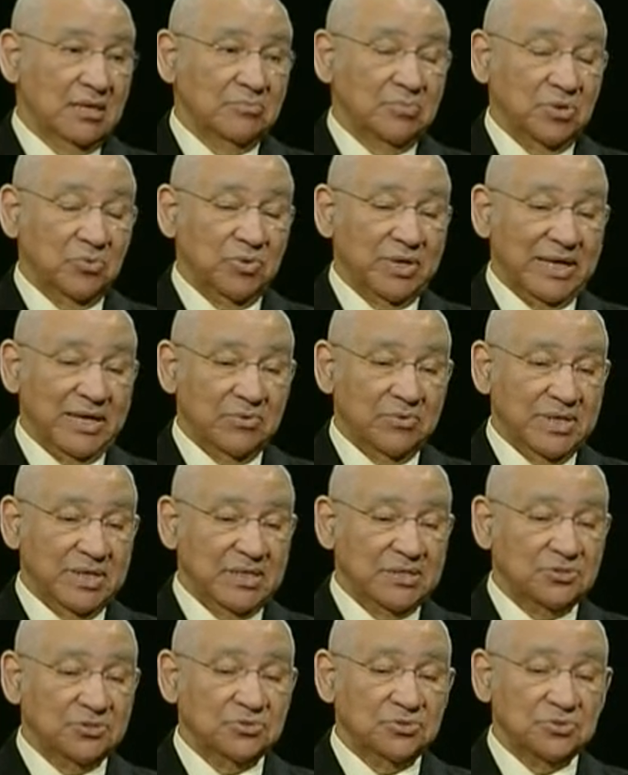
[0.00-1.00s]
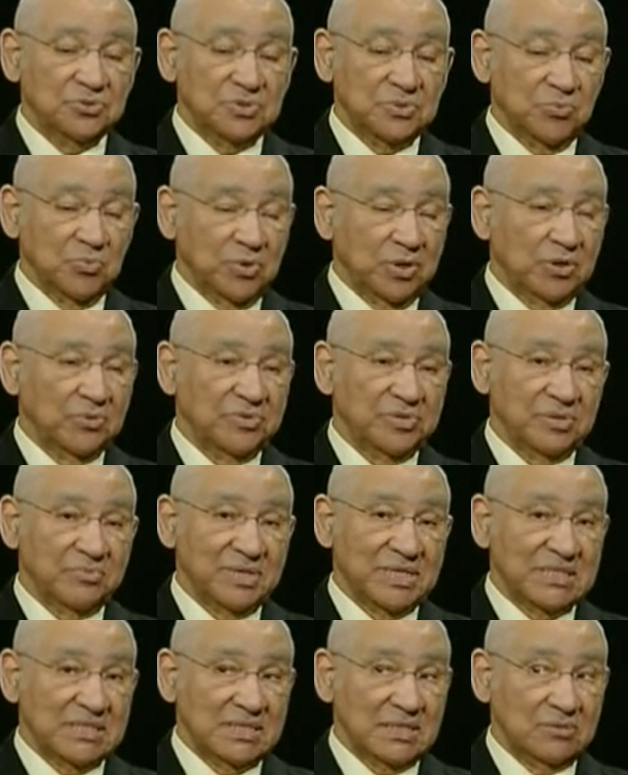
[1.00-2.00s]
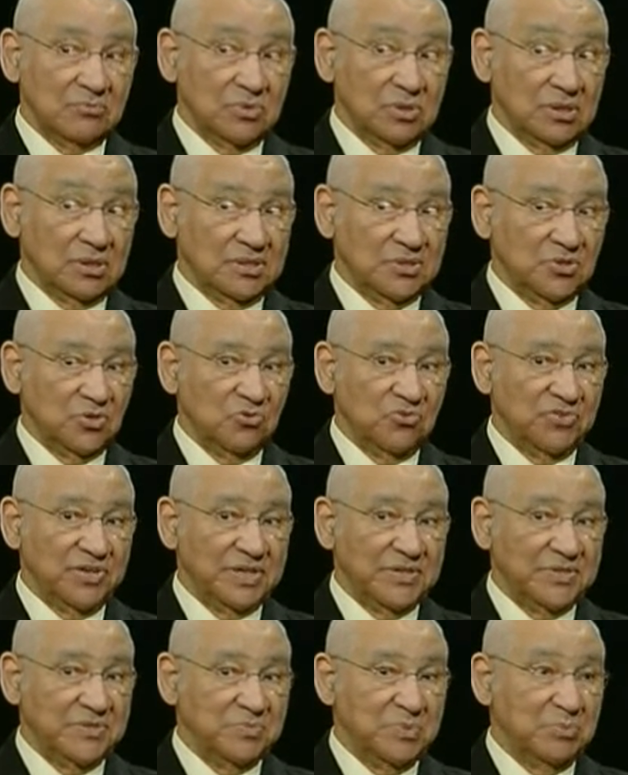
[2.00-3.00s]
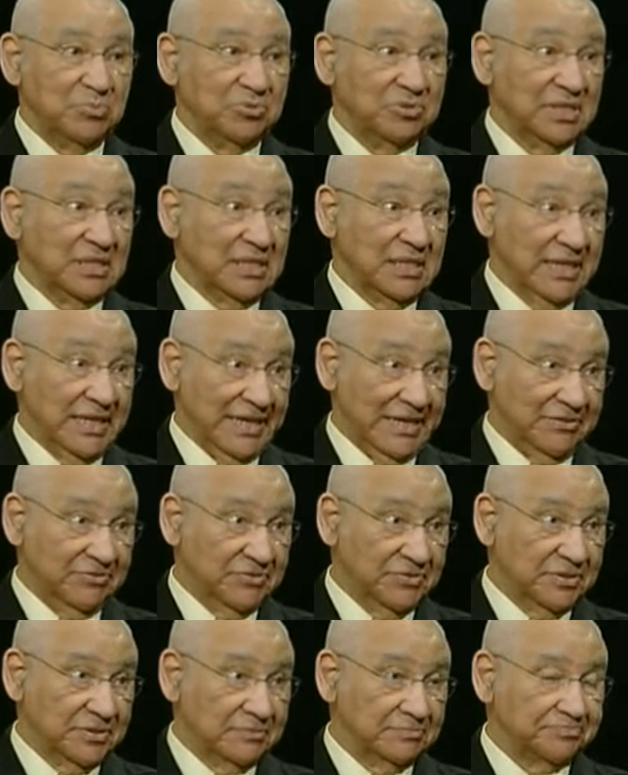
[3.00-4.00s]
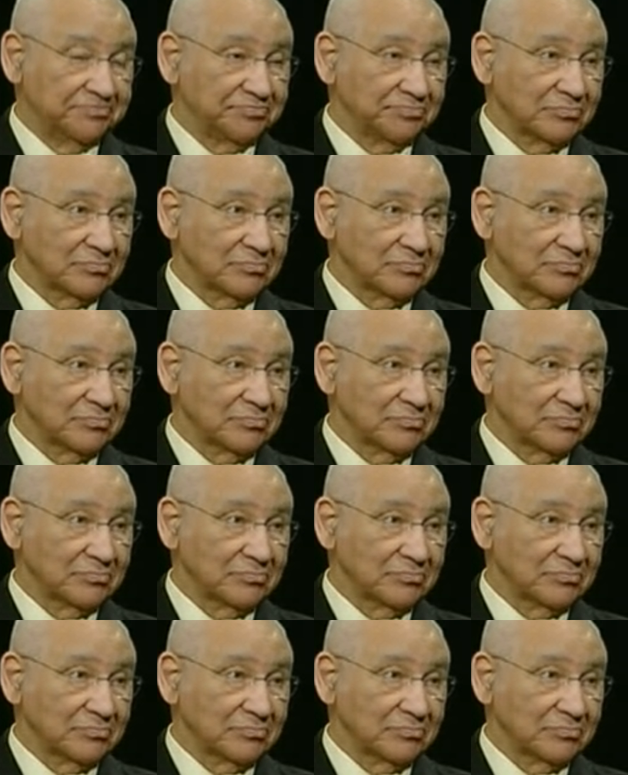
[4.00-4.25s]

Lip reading: But when I went in to do some work with them, I said, well, let's go find these people that left